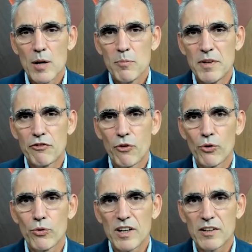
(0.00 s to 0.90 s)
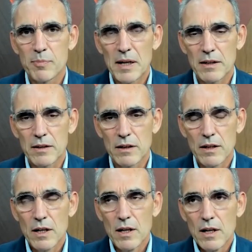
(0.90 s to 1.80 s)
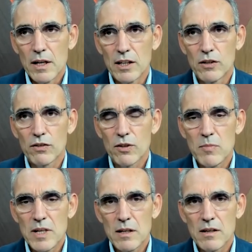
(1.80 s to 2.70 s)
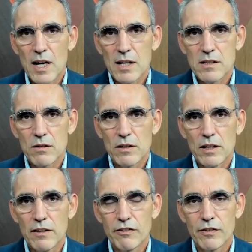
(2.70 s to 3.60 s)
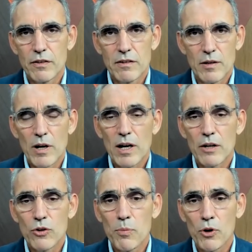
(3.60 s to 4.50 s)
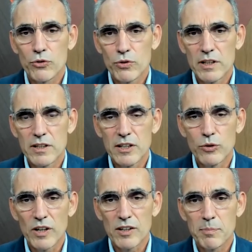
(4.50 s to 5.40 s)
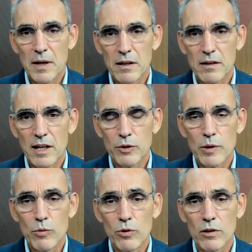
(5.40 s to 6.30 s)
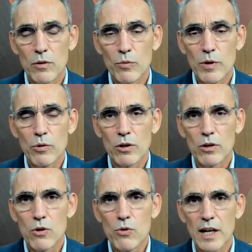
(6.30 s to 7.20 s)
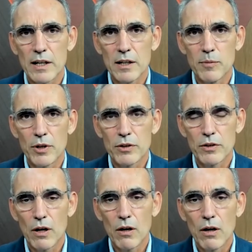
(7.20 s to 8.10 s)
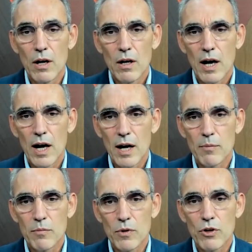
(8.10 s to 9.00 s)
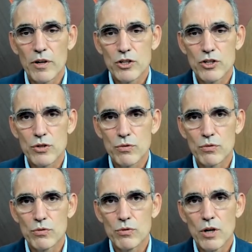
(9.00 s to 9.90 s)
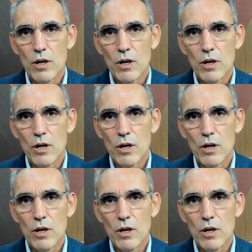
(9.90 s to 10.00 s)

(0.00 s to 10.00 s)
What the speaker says: before you expand. It doesn't mean that if there were an opportunity to expand, that we wouldn't look at it, but I'm going to